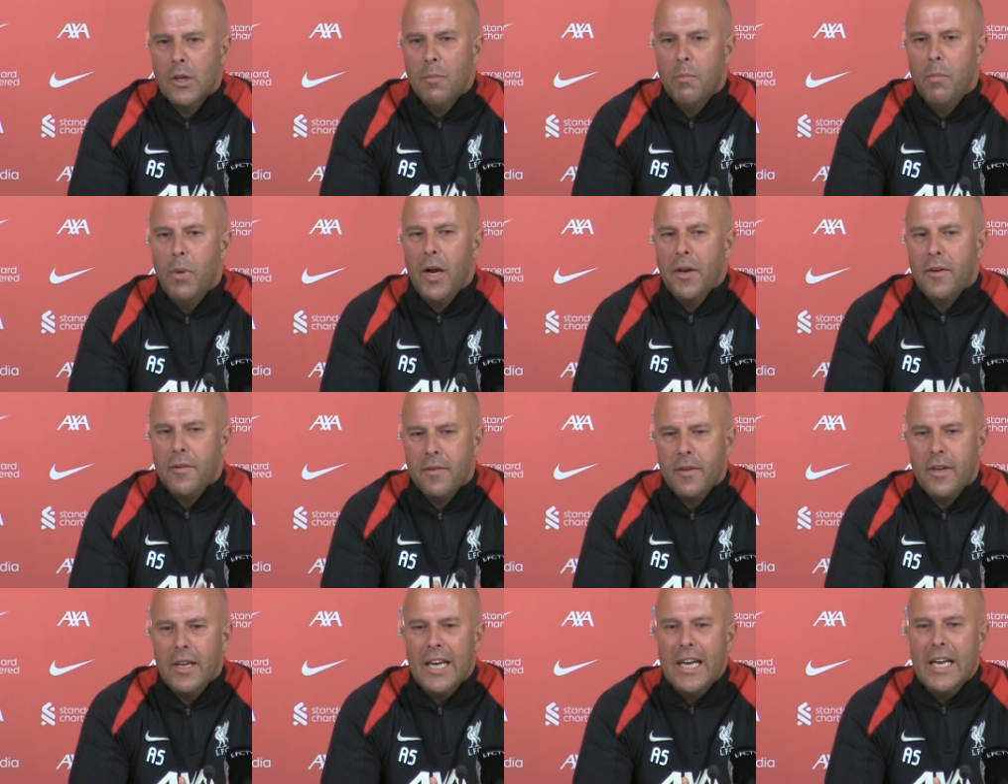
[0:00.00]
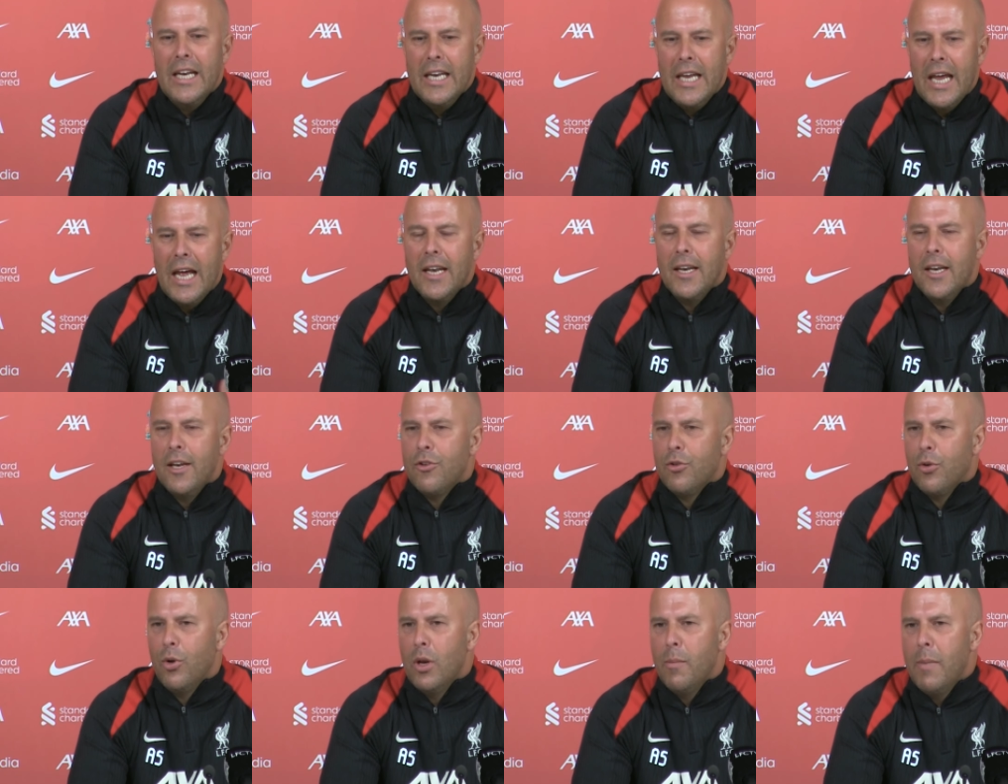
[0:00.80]
but in the end
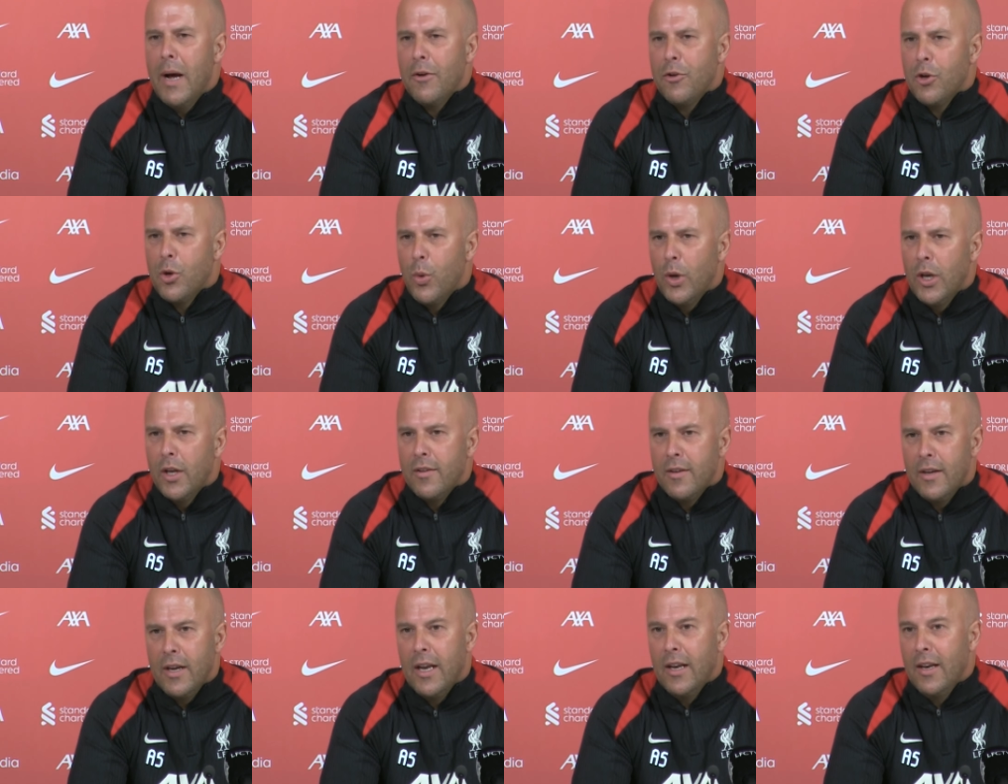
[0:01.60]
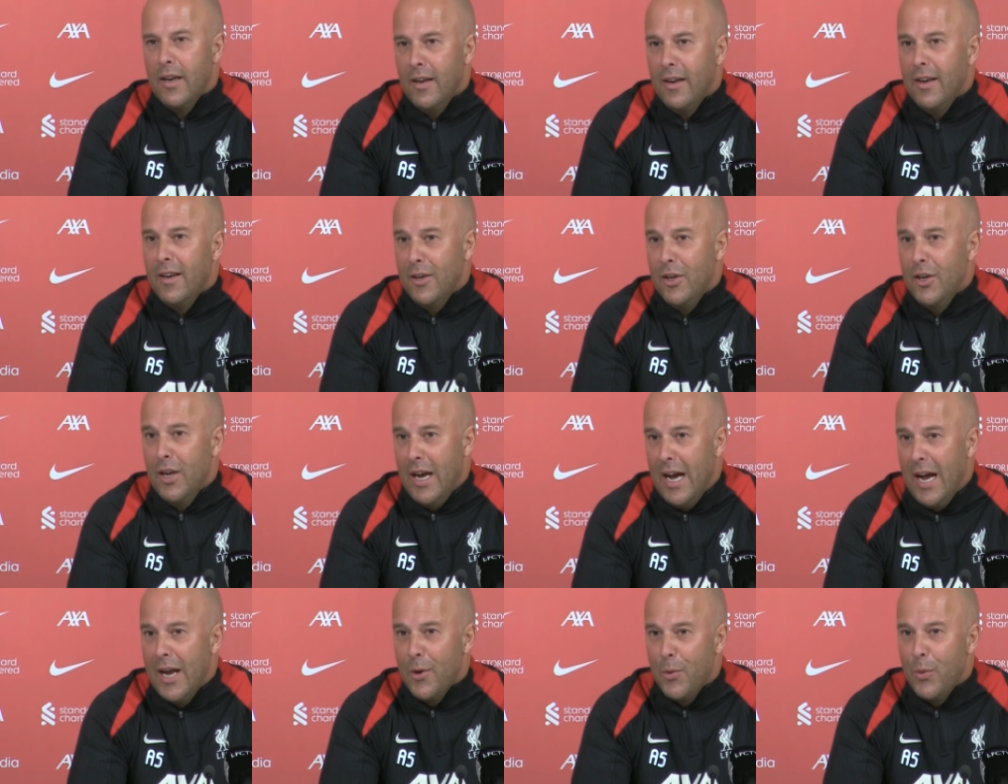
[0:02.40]
it's all about the quality and
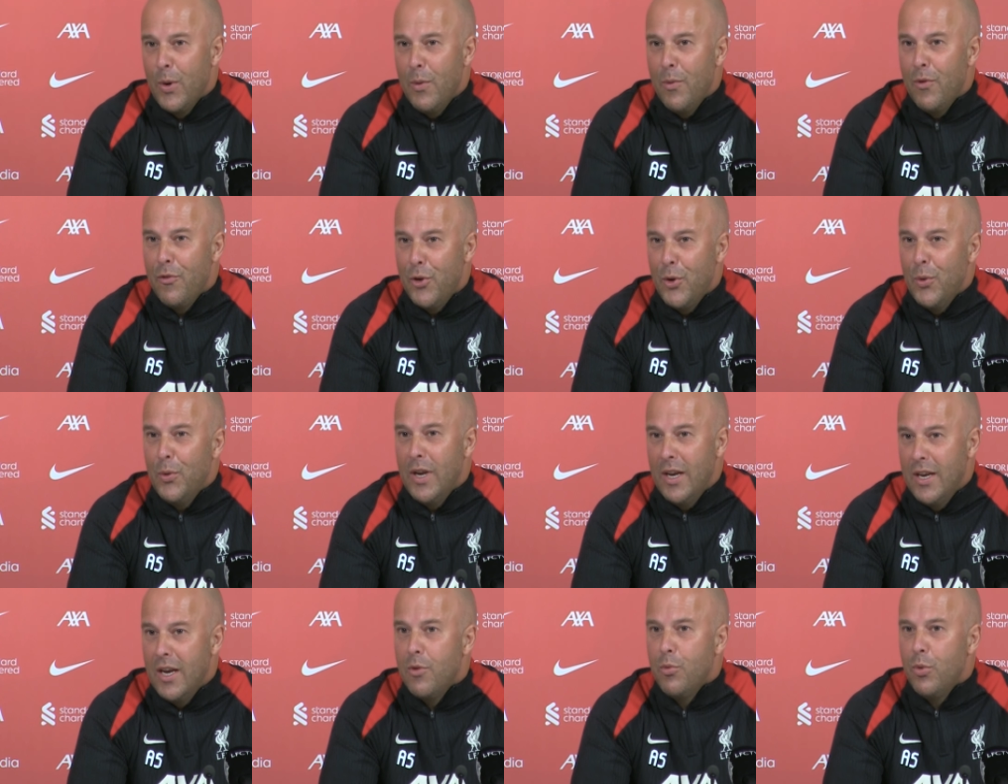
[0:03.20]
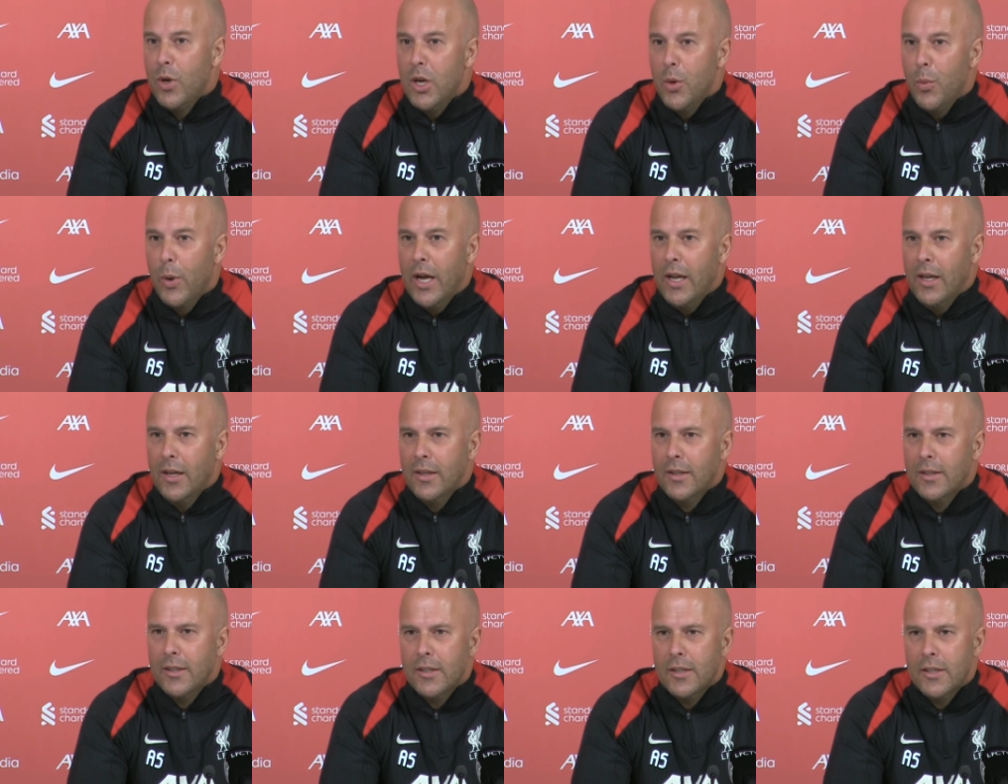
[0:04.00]
i agree with you they did really well
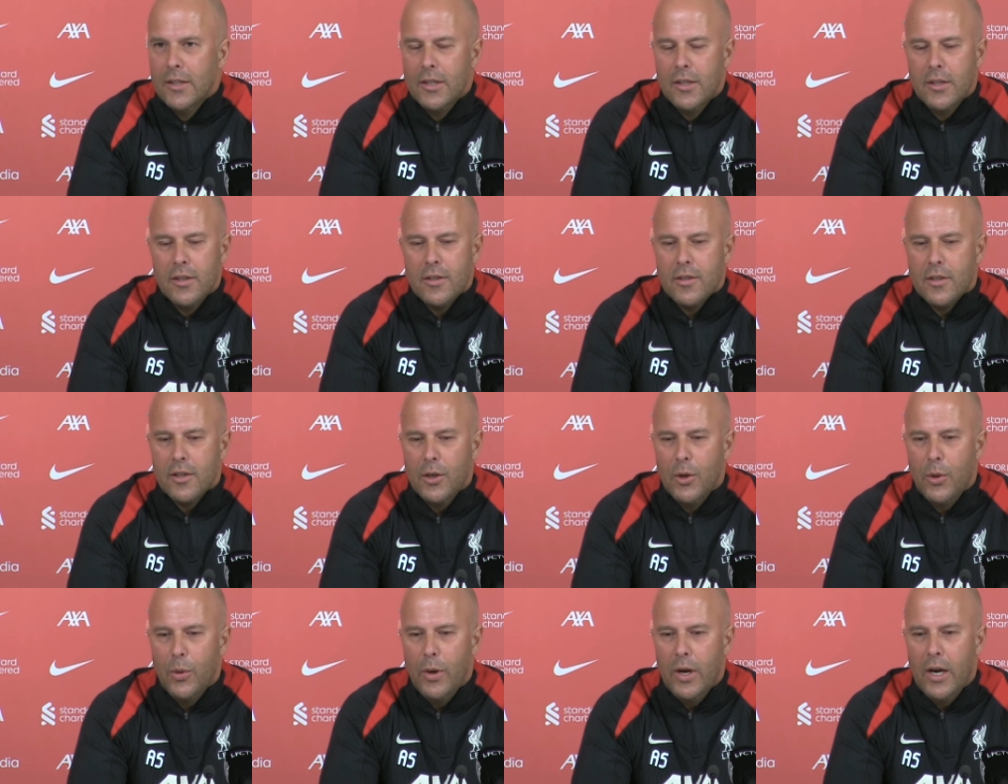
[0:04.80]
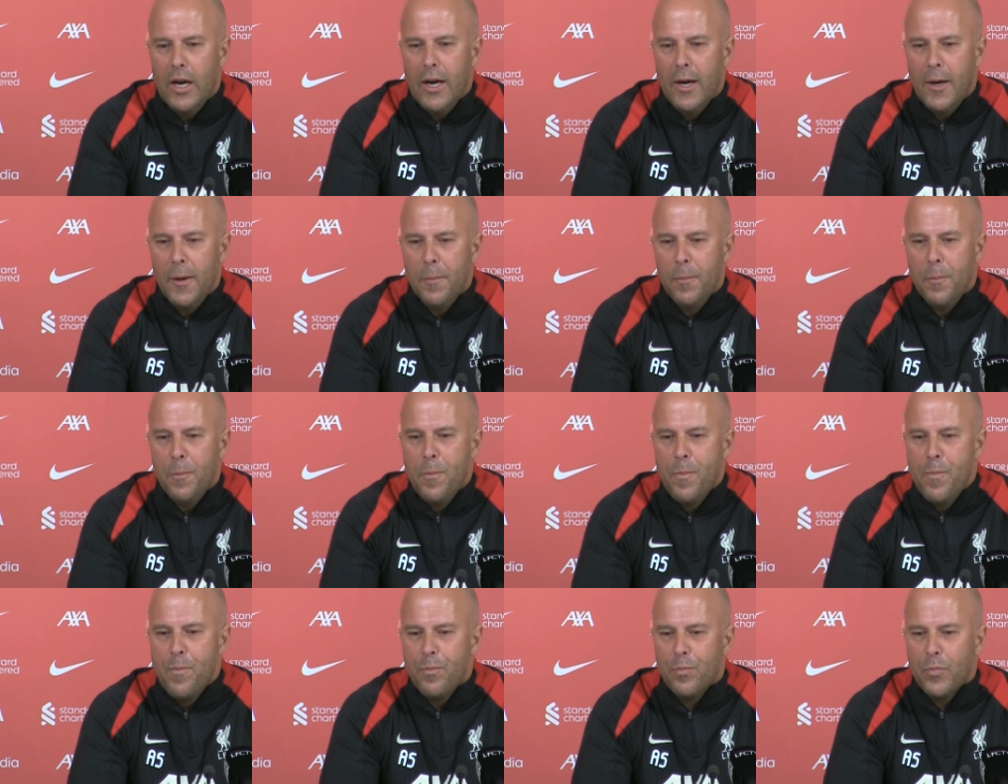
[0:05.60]
so um,
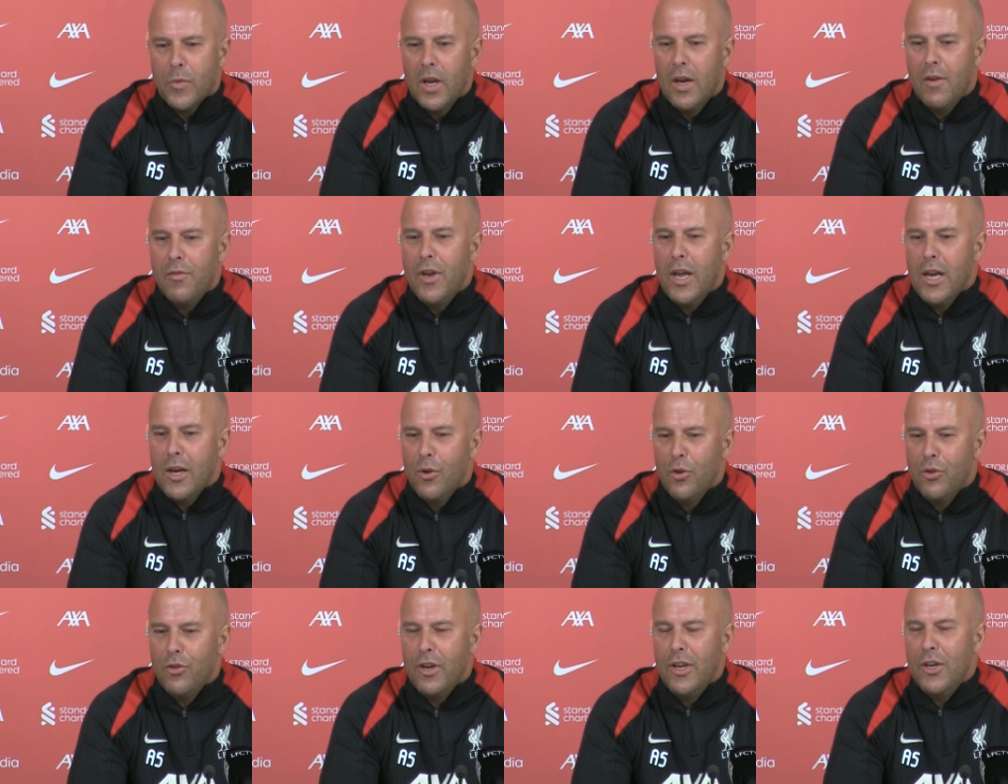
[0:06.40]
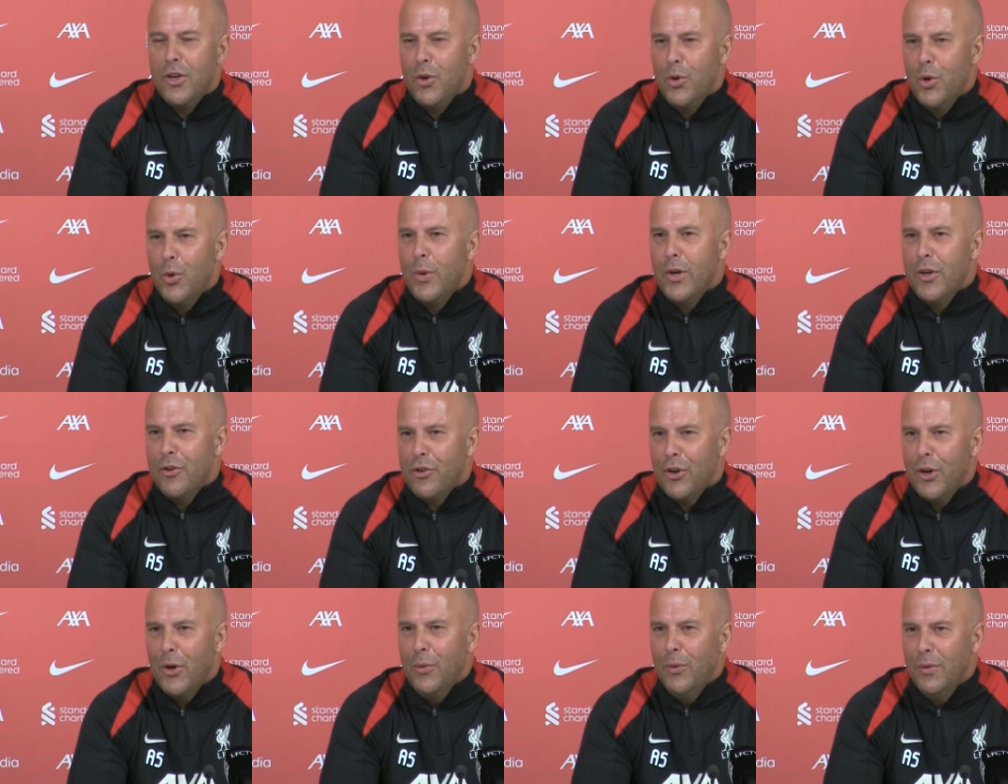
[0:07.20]
if they continue doing
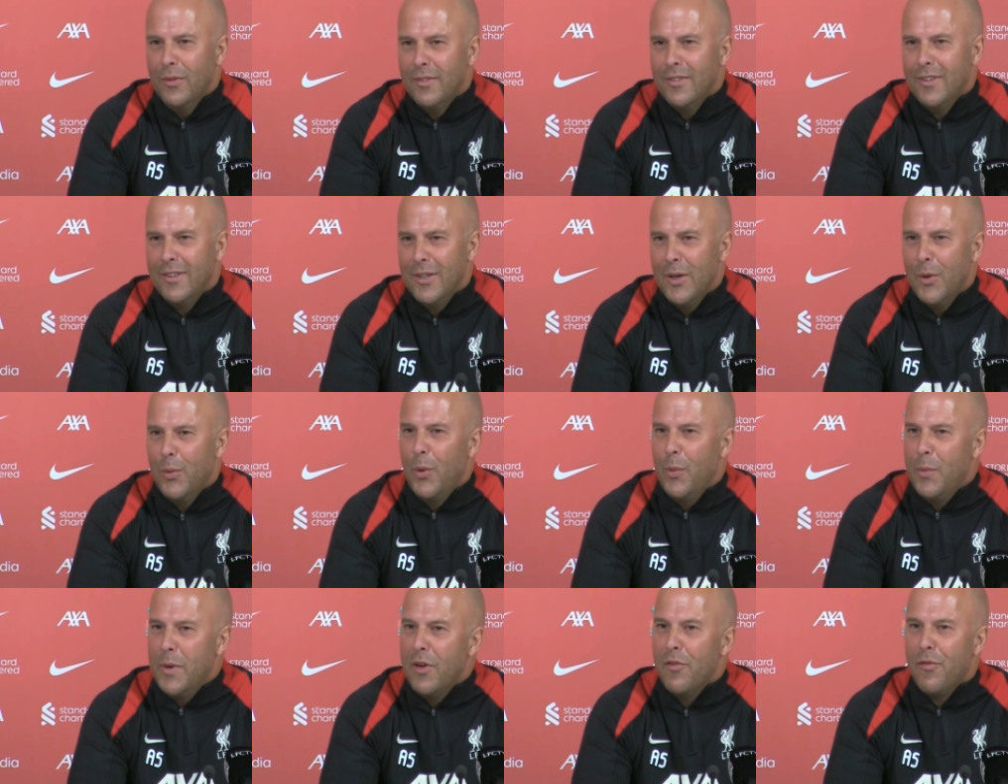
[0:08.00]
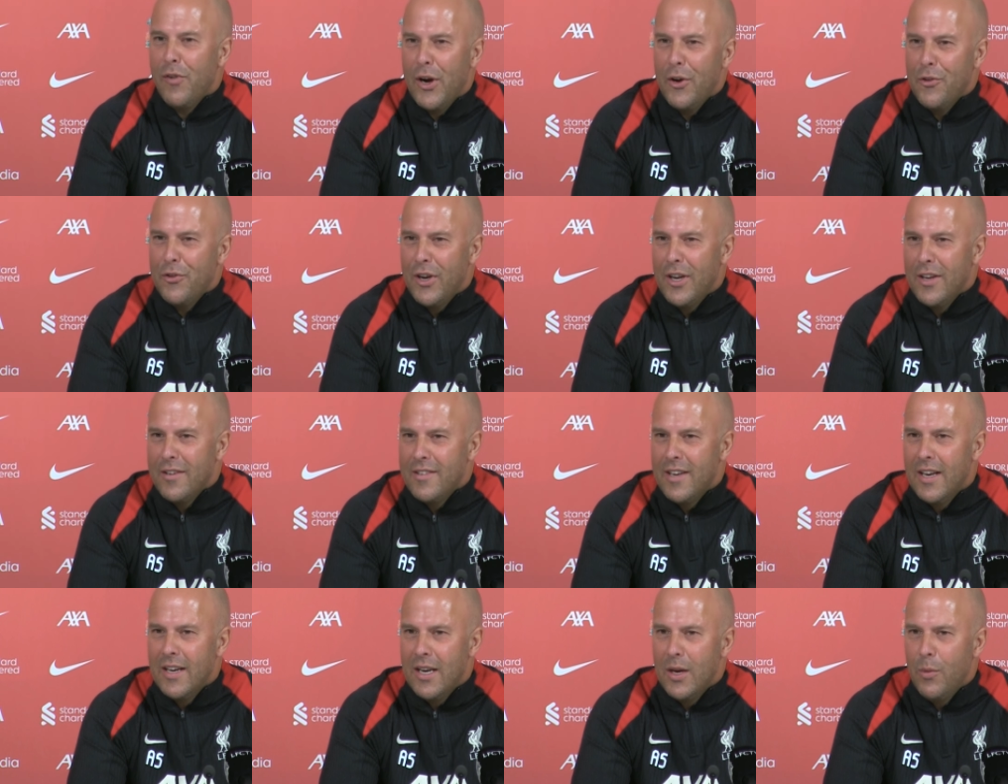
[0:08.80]
so there will be a fair chance
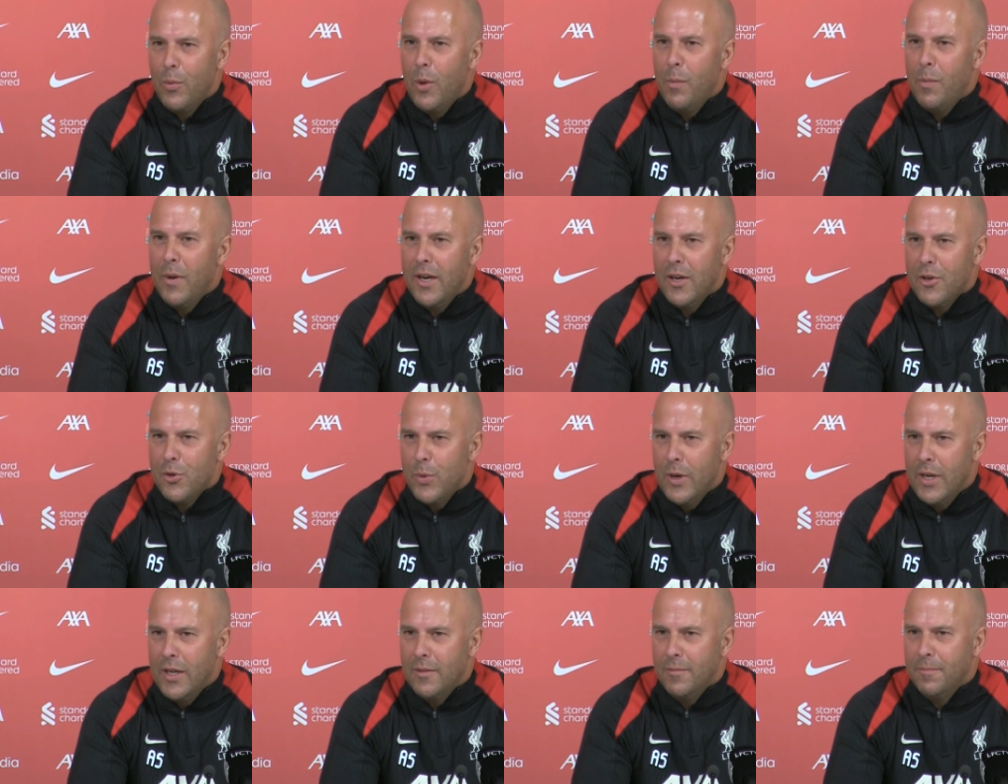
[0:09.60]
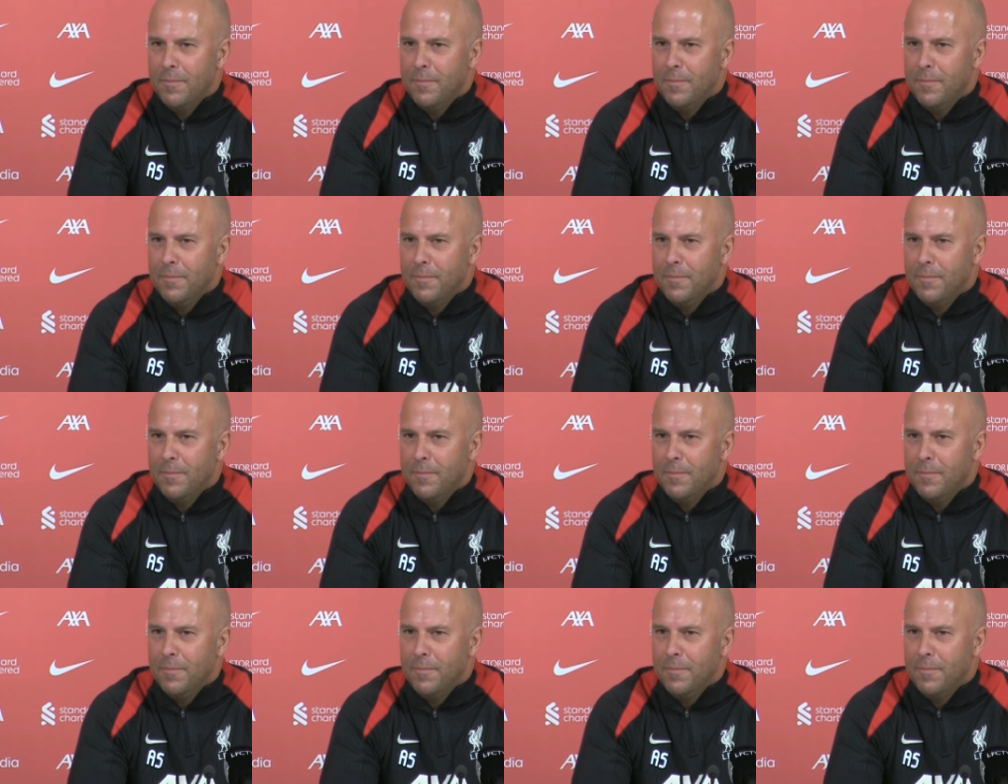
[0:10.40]
that they will play as well